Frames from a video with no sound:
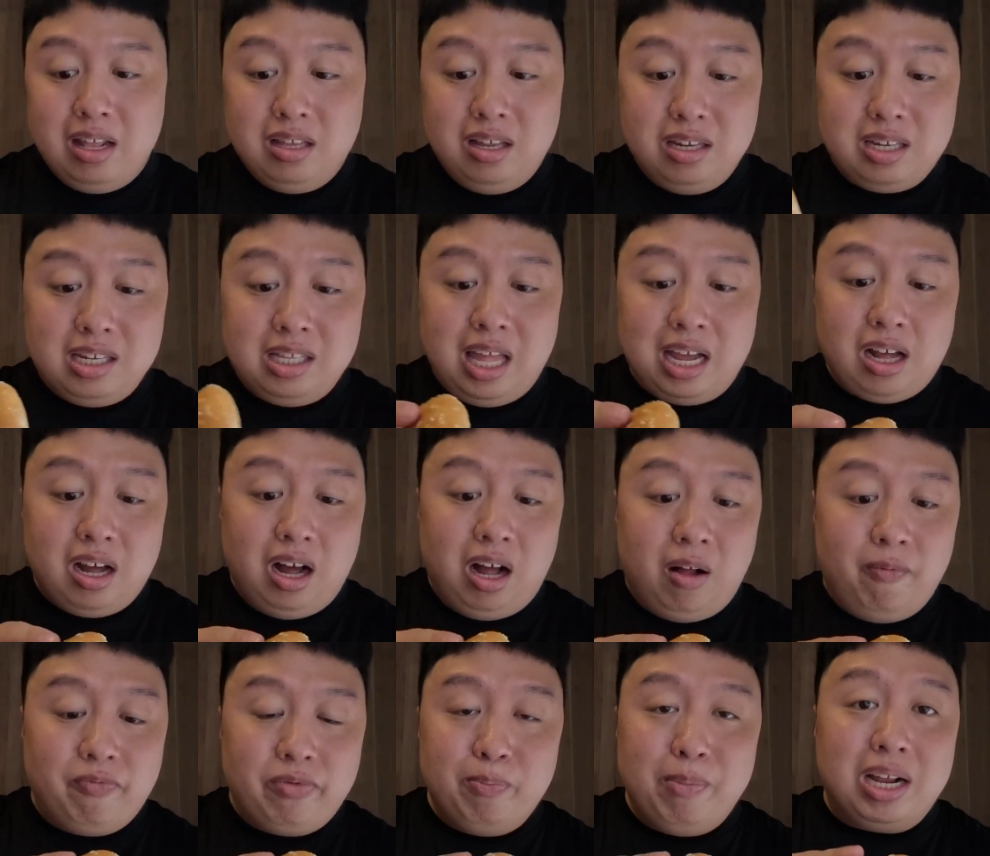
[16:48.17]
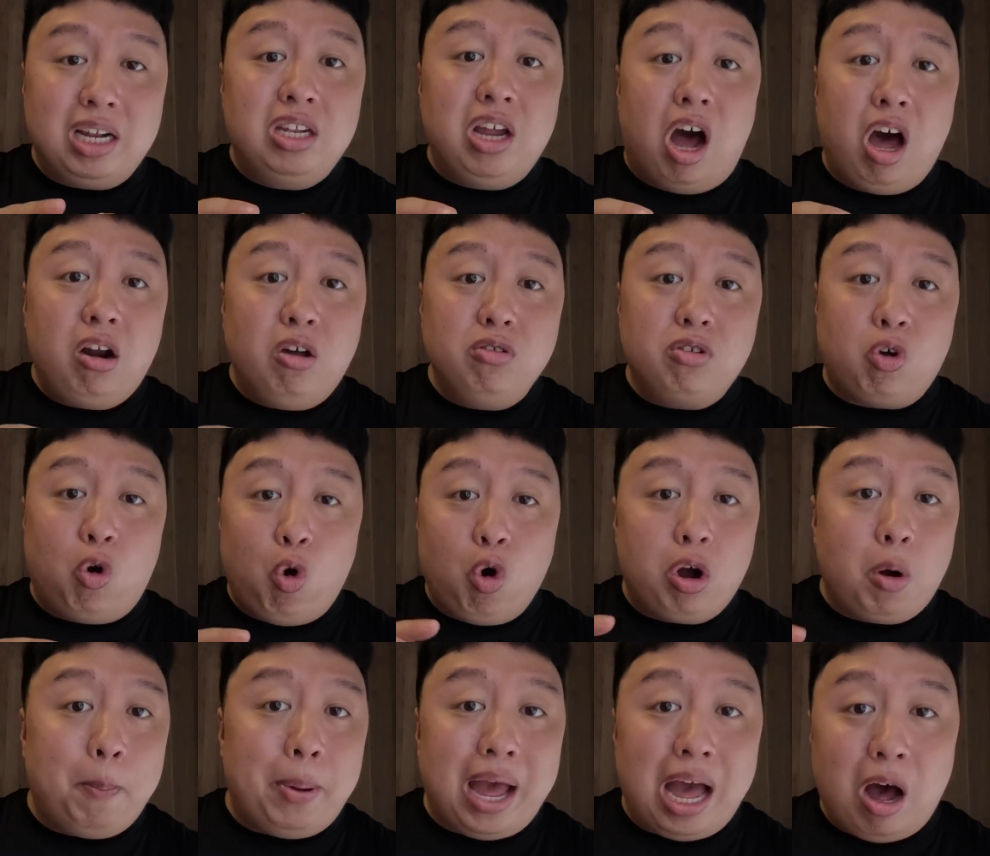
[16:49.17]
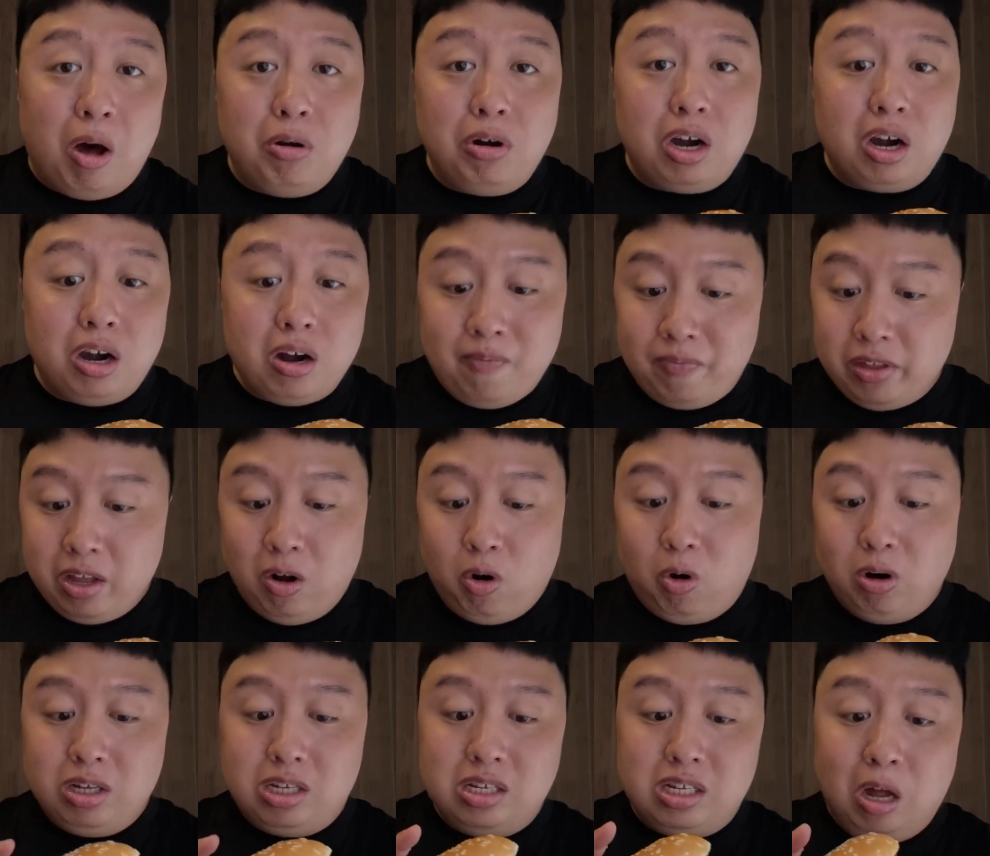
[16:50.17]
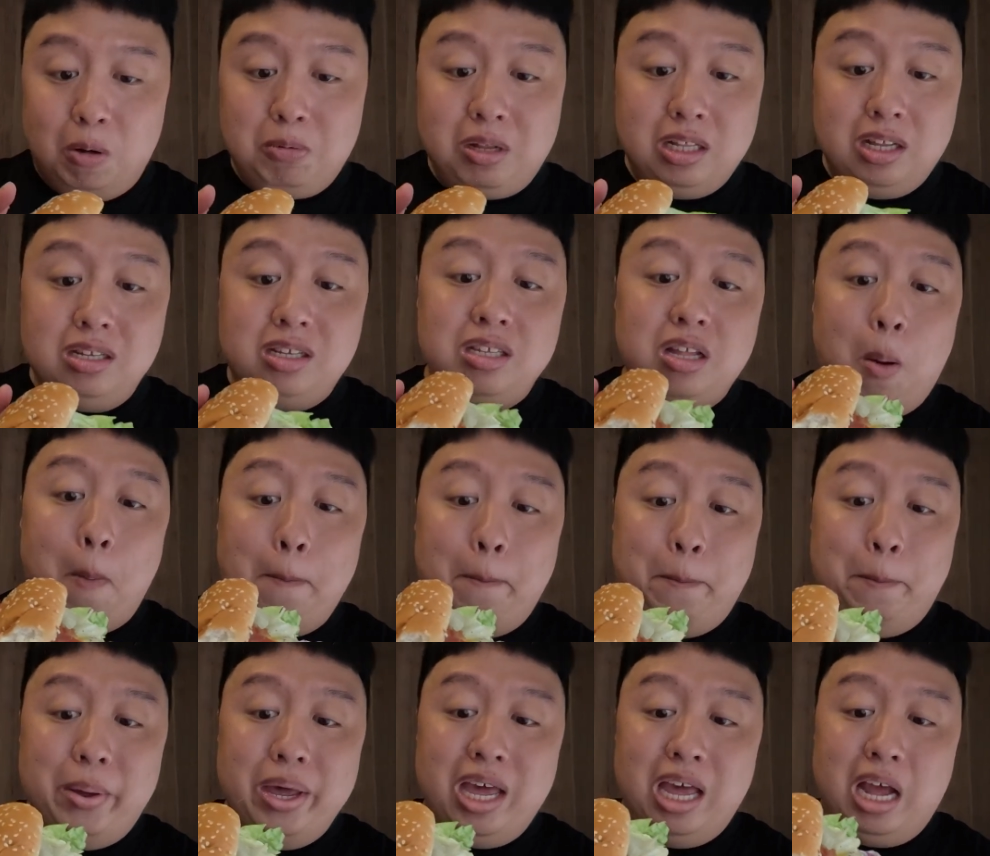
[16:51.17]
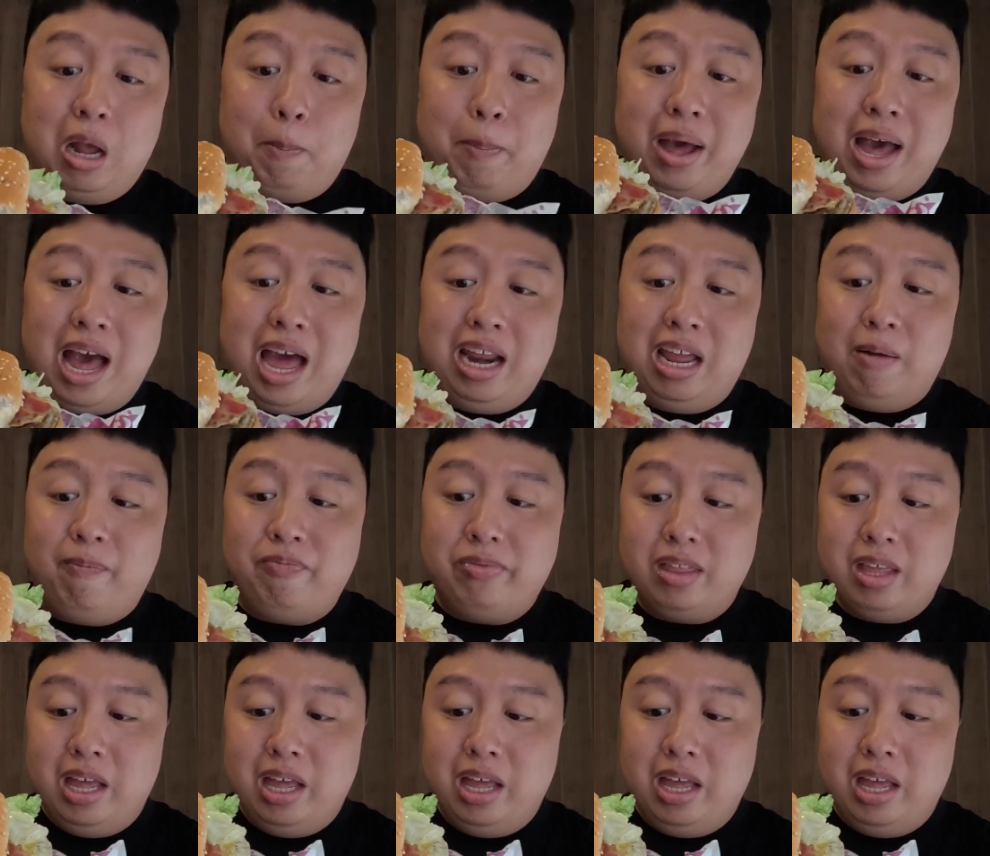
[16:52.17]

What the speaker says: This is like a McDonald's quarter pounder or something. This is a big patty.